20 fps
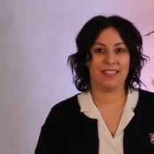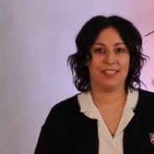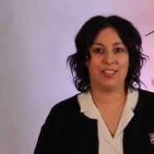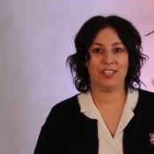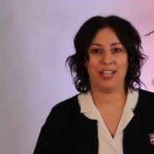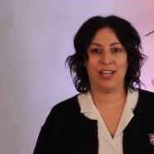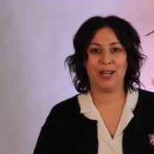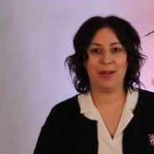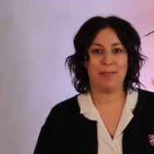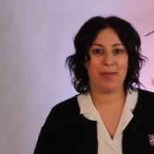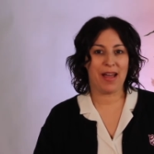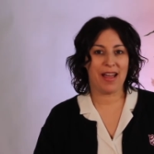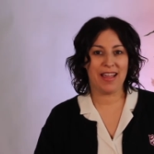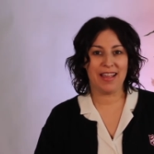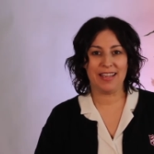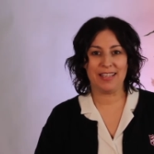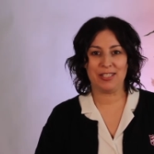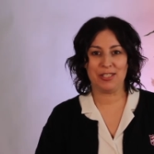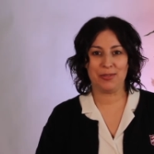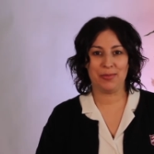
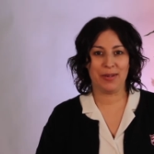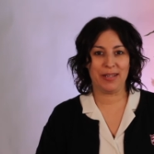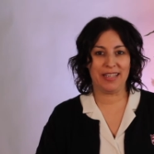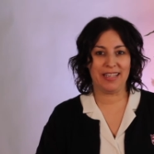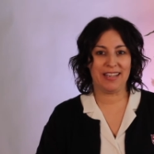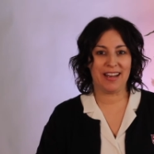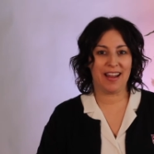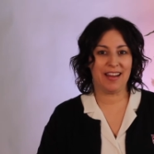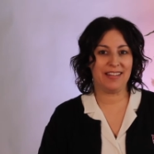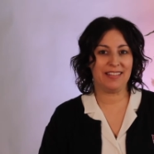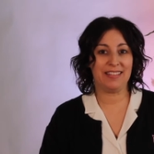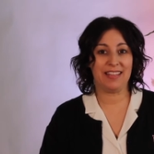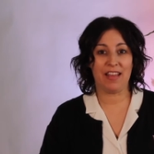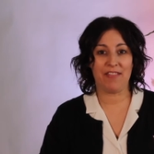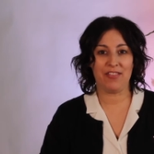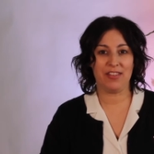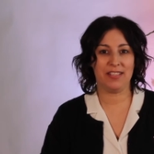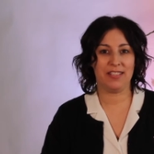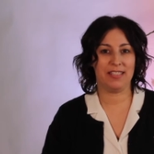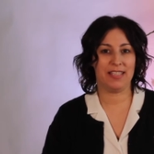Jeremiah 29
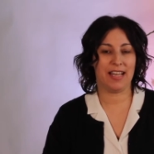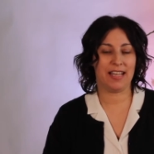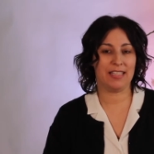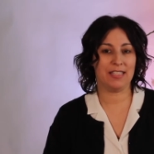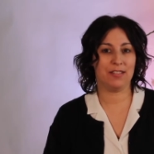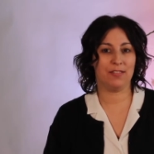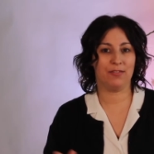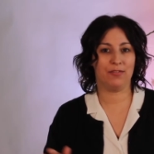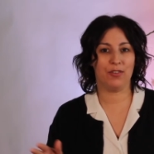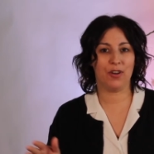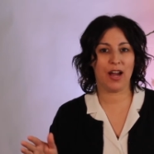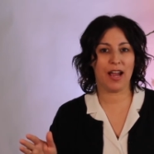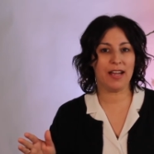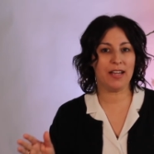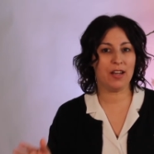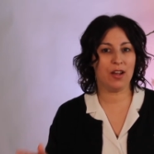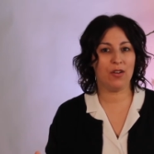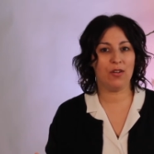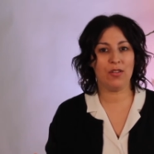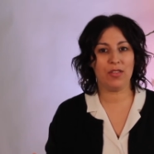11 says, For I
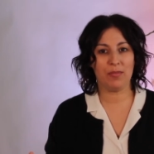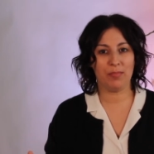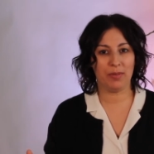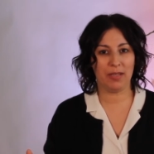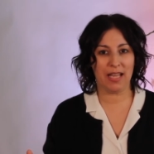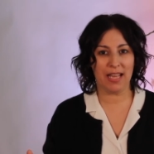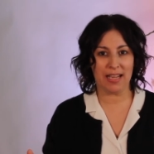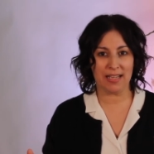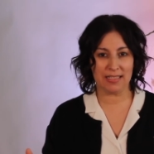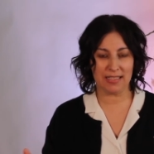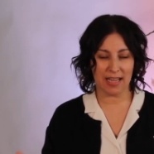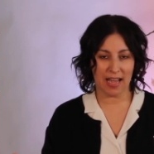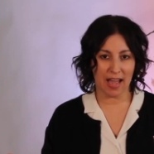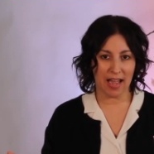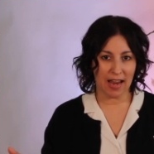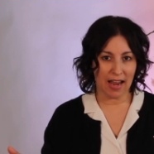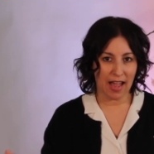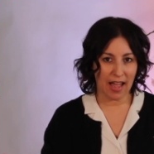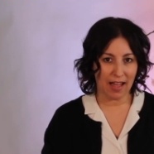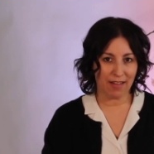know the plans
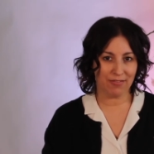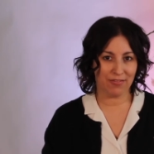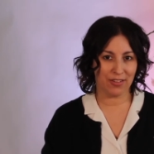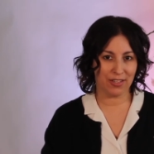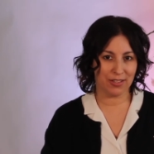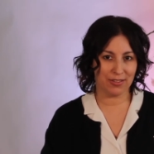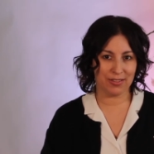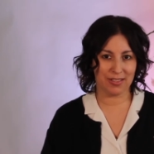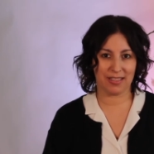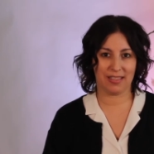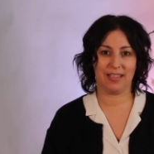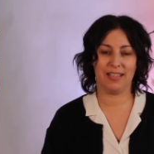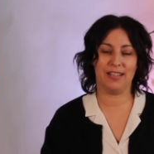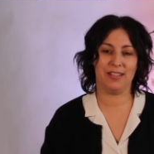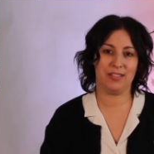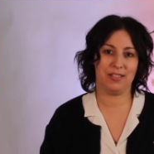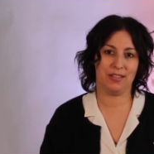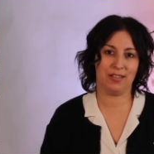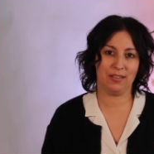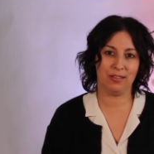I have for you,
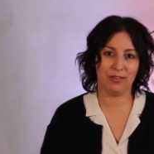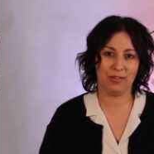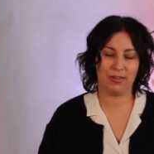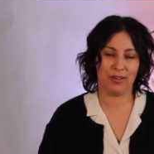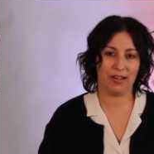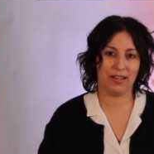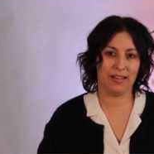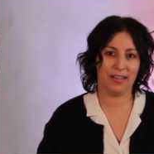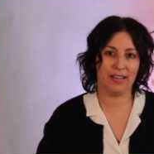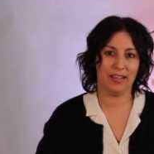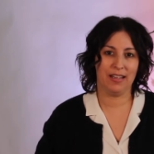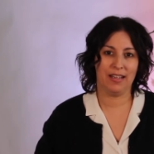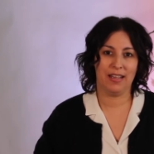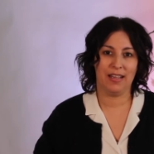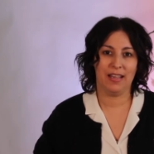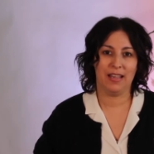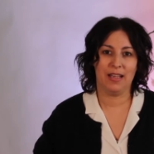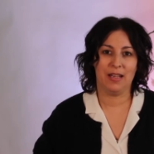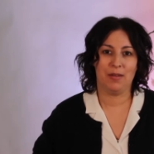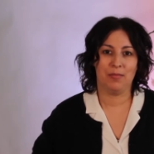declares the Lord.
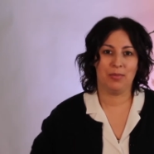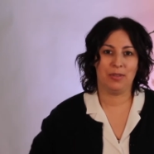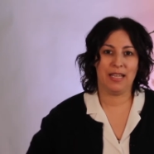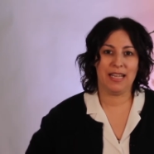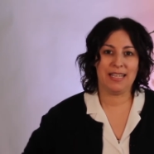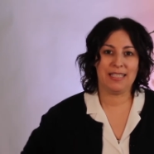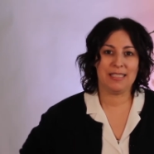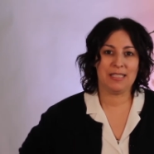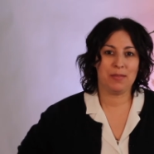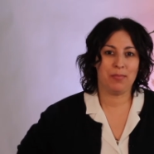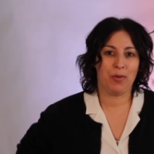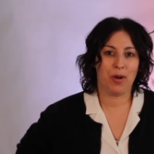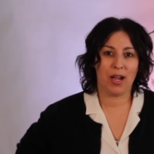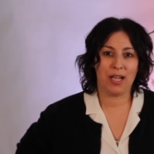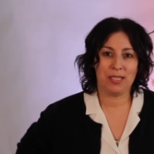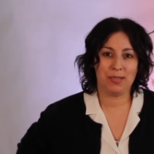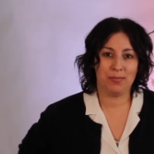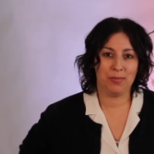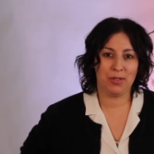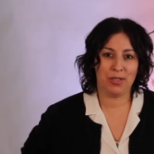Plans to
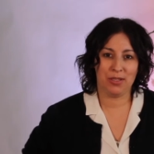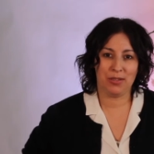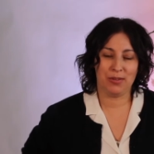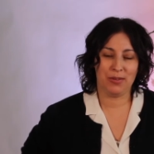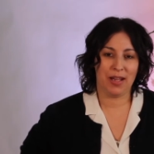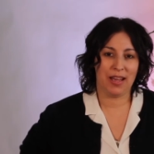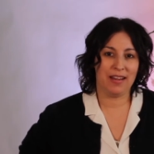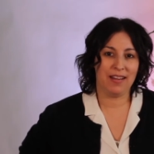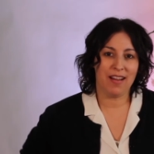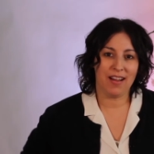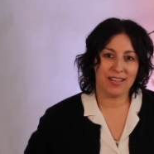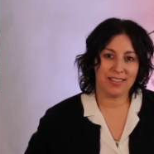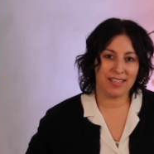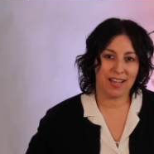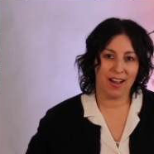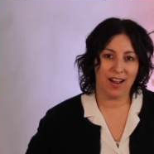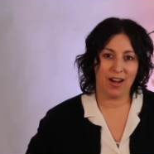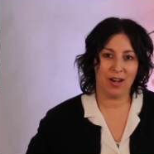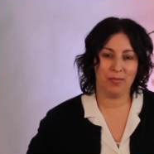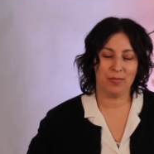prosper you and not to
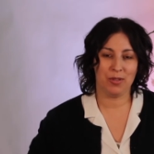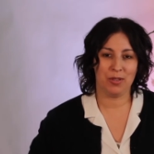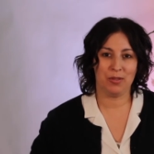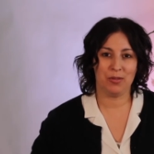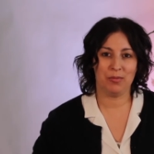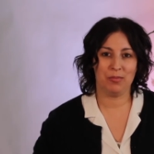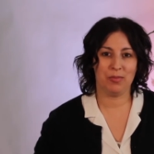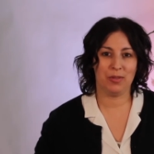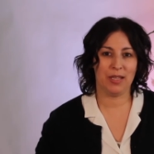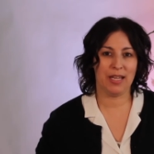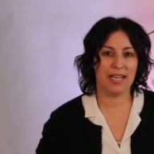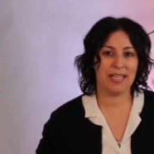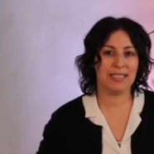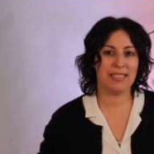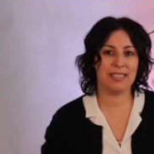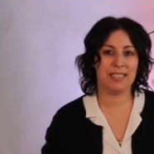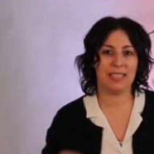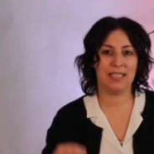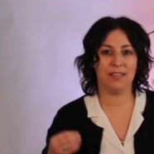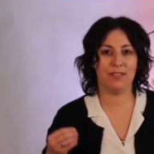harm you,
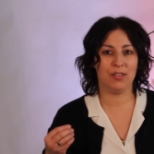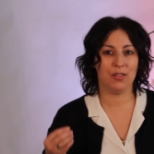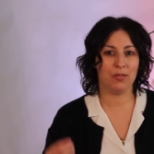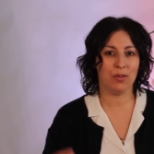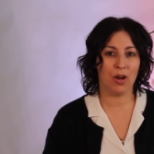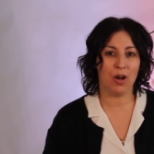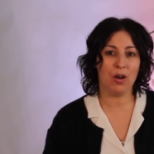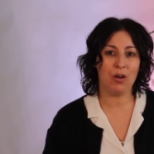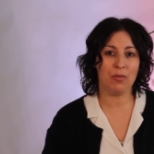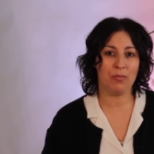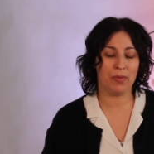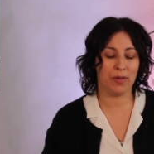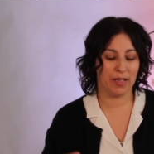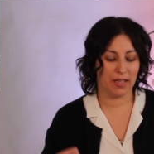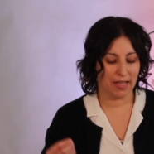plans to give you hope